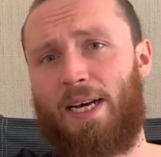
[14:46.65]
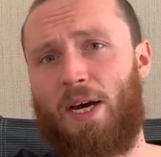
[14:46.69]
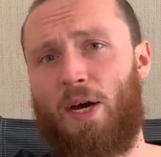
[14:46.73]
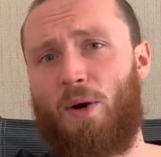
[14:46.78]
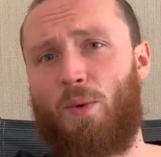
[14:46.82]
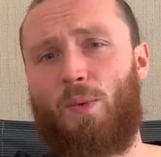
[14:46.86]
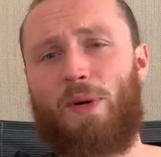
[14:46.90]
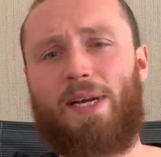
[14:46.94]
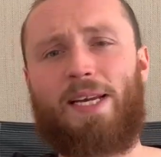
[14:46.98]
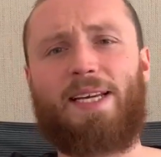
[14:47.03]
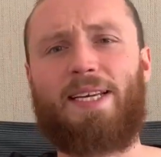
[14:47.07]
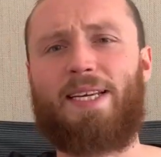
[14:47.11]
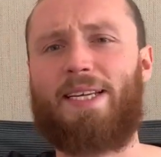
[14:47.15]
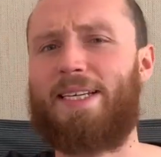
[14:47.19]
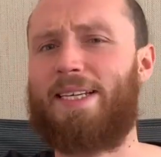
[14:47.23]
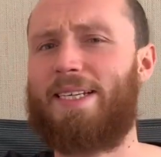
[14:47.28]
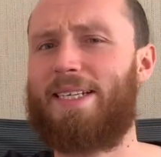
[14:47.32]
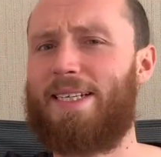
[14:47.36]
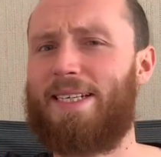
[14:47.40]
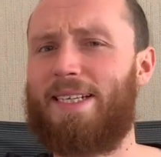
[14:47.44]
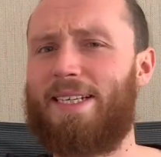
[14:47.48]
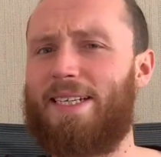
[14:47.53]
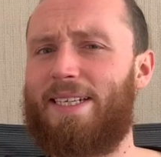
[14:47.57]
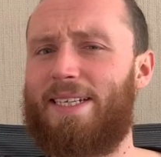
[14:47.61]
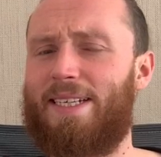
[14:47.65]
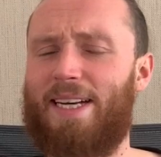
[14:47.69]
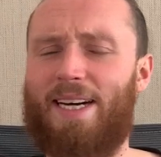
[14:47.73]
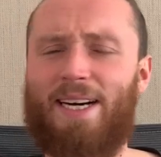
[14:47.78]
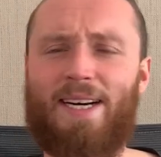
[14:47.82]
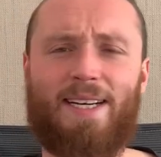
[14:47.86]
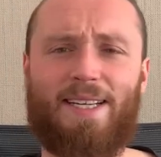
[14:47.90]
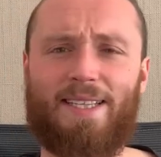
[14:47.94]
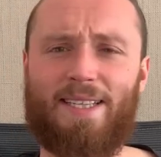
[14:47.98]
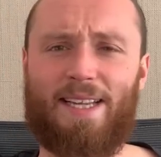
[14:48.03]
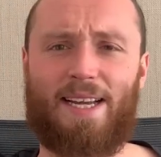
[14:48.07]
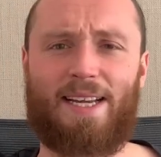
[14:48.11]
we
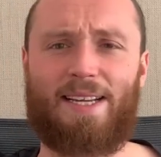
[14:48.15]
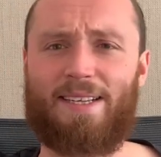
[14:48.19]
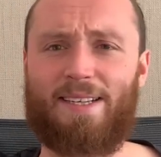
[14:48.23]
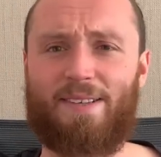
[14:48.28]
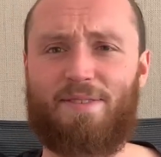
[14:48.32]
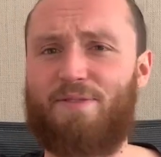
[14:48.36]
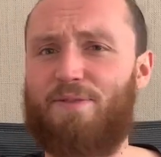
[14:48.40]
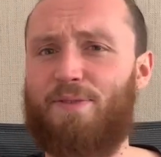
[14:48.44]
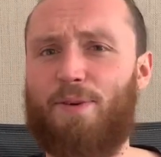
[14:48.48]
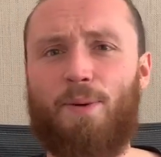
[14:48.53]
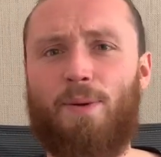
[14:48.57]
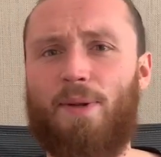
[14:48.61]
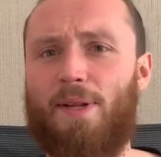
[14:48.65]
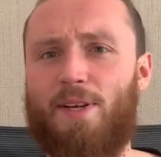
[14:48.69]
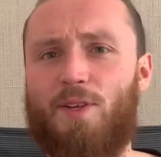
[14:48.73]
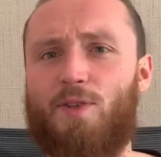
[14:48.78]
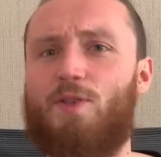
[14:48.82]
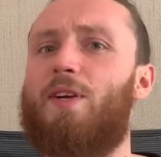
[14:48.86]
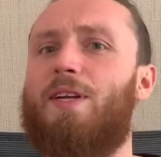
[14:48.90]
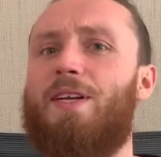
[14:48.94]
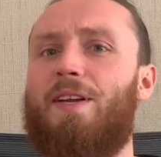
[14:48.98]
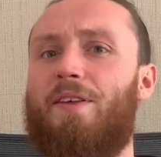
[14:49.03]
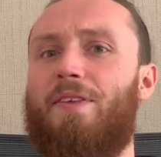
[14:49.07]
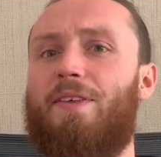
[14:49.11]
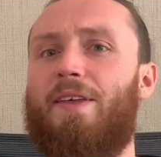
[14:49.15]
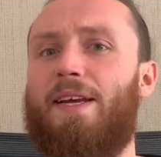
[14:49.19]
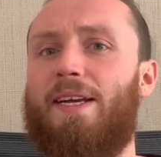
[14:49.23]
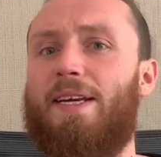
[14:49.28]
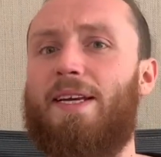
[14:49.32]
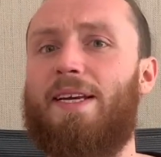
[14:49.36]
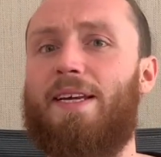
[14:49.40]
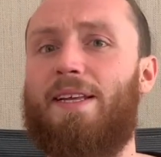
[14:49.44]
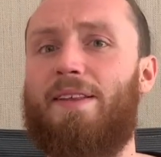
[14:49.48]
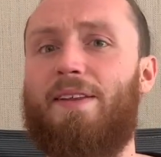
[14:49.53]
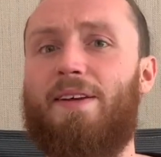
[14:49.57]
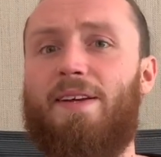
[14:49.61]
can't let it fool us into
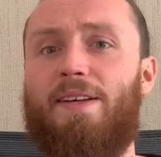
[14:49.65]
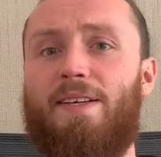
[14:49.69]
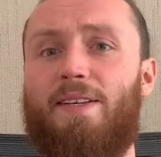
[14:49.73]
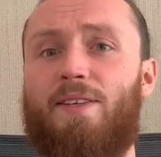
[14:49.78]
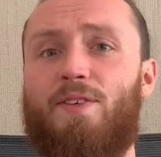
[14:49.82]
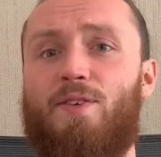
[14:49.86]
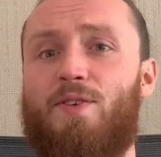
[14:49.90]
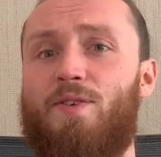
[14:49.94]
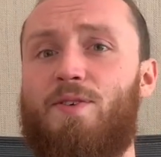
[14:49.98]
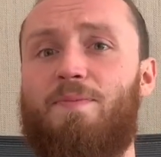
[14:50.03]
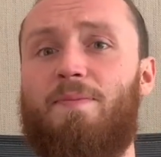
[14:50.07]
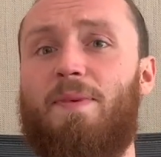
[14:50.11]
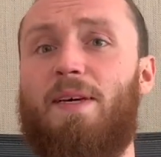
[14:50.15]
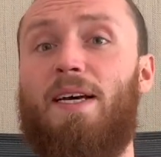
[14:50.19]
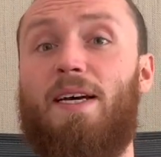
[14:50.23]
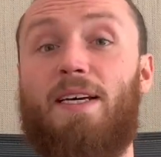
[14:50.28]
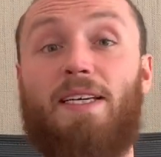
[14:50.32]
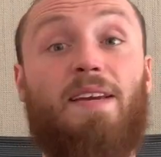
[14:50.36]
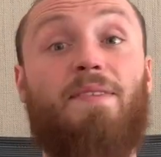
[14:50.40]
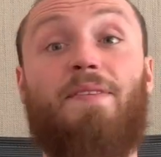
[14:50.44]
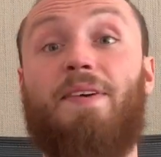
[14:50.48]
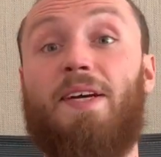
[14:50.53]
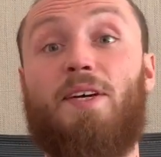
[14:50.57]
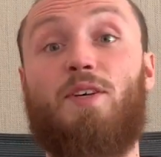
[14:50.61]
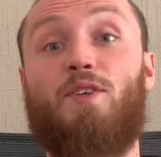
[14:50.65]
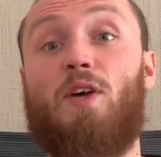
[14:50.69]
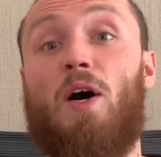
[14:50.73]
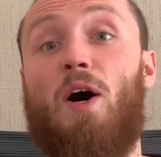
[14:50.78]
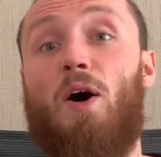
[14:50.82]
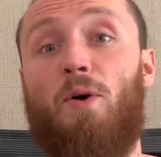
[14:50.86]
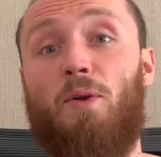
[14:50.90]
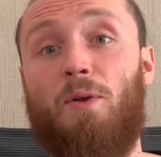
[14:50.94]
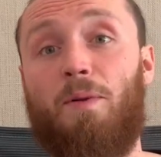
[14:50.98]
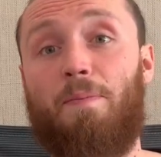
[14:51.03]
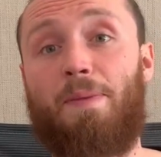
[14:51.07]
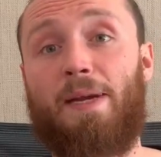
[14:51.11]
thinking that it's giving us a
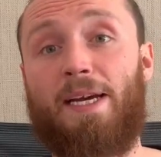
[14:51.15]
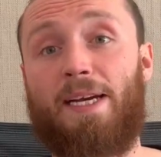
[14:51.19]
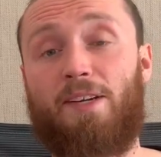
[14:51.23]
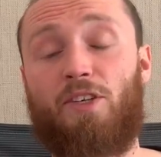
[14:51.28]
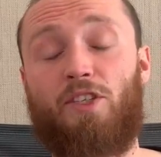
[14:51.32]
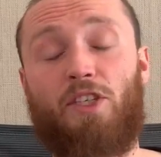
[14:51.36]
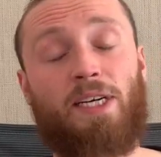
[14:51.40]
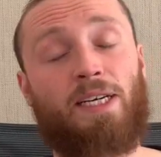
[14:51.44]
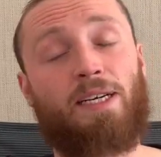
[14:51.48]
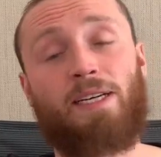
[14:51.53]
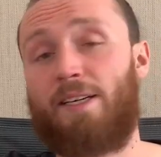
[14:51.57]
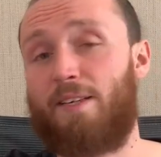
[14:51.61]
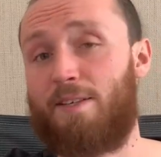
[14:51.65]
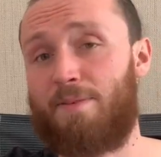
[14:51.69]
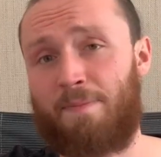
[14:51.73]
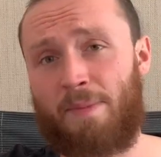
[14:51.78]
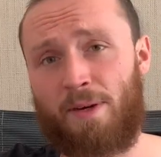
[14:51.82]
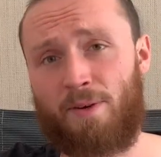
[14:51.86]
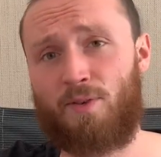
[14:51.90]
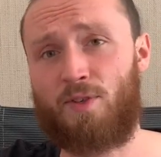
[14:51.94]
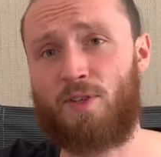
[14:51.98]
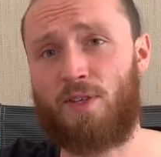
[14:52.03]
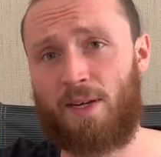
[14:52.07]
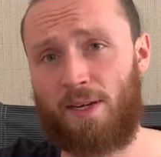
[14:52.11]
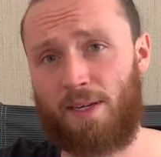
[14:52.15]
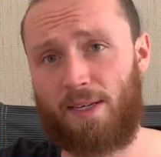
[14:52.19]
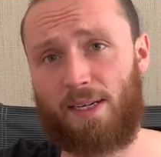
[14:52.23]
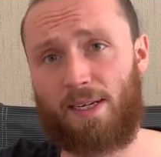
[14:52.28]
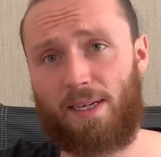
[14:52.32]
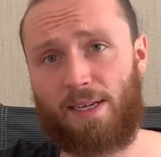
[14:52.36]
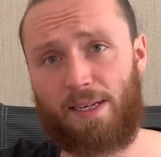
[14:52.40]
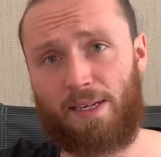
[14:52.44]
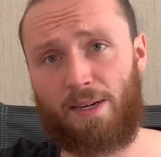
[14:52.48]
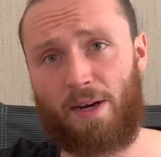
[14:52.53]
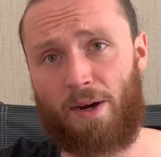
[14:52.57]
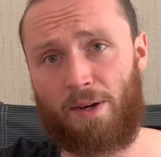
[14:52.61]
whole picture. It's most
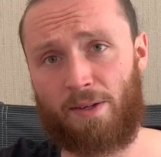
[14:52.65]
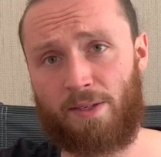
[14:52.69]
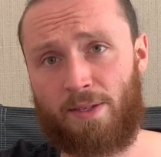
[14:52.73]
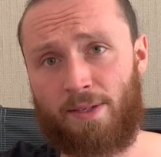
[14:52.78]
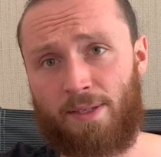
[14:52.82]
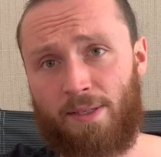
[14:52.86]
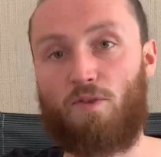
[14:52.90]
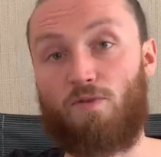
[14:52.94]
certainly not.